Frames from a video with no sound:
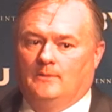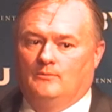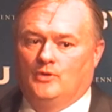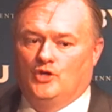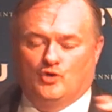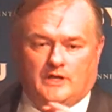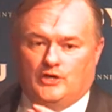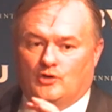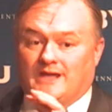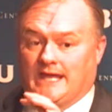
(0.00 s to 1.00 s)
You
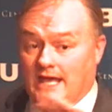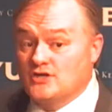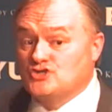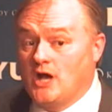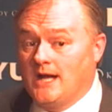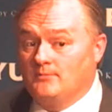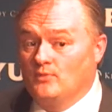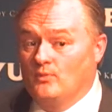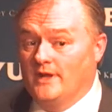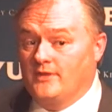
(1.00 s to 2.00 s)
can get a job
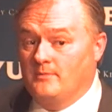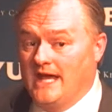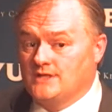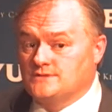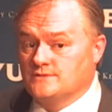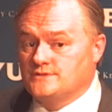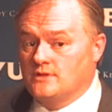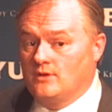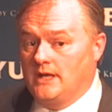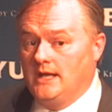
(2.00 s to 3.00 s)
with a bachelor's
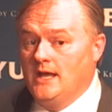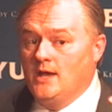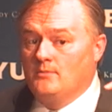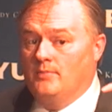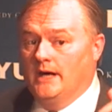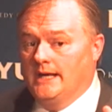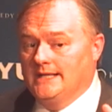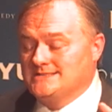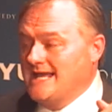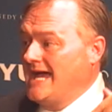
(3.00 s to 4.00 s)
degree, but
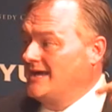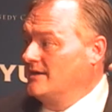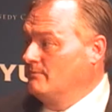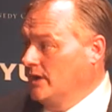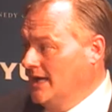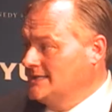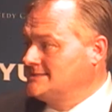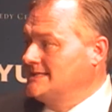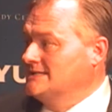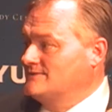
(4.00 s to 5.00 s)
it's added
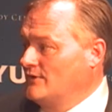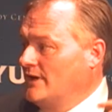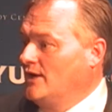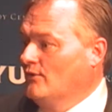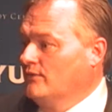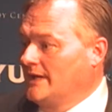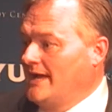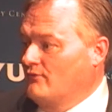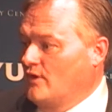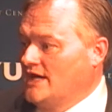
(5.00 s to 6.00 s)
plus. It's very helpful to
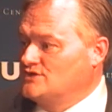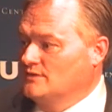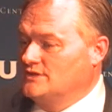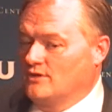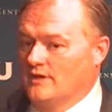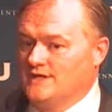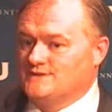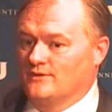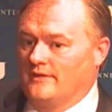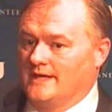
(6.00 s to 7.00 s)
have a graduate degree.
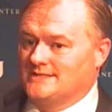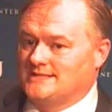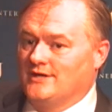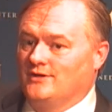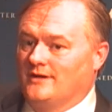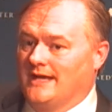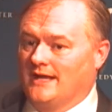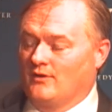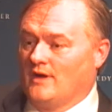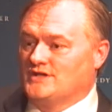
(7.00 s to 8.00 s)
So to the extent you can get
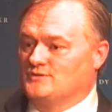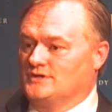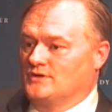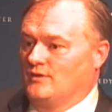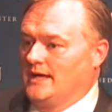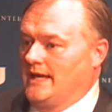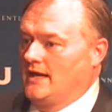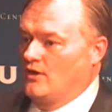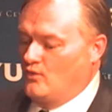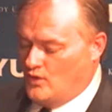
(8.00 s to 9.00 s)
a graduate degree and get
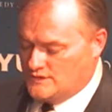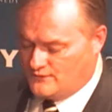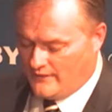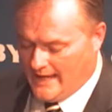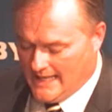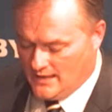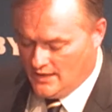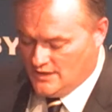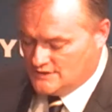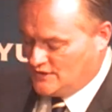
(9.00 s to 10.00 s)
on course for that,
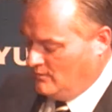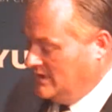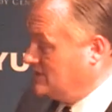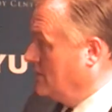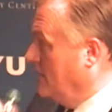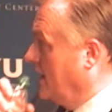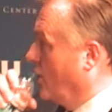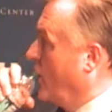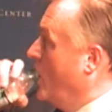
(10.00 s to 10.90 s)
so much the better.